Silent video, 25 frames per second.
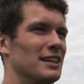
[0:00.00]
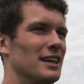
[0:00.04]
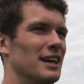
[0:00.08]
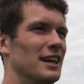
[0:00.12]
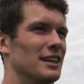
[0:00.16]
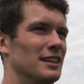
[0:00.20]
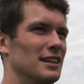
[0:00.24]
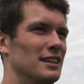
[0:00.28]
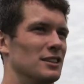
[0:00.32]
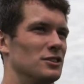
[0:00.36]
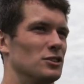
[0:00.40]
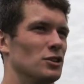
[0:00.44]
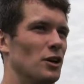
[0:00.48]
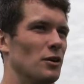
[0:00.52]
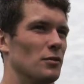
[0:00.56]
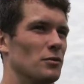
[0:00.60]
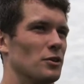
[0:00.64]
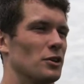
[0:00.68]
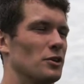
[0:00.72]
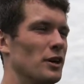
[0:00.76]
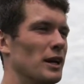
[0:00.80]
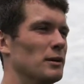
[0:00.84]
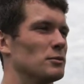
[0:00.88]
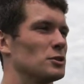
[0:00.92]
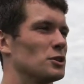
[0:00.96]
and it's all
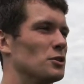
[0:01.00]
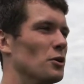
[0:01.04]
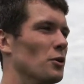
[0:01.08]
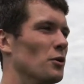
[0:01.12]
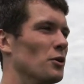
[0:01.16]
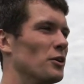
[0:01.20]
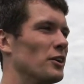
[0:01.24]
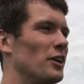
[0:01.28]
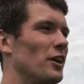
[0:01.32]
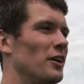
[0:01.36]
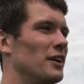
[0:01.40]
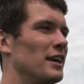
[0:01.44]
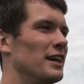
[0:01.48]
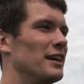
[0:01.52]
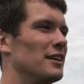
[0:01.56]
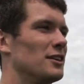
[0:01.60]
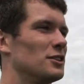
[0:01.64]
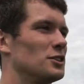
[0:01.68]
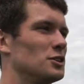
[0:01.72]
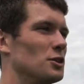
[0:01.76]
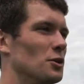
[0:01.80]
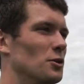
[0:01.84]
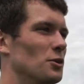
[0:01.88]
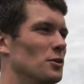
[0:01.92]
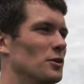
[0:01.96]
the games growing down
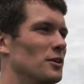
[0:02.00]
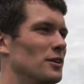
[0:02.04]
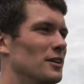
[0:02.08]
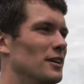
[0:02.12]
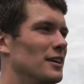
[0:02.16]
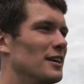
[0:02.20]
here, so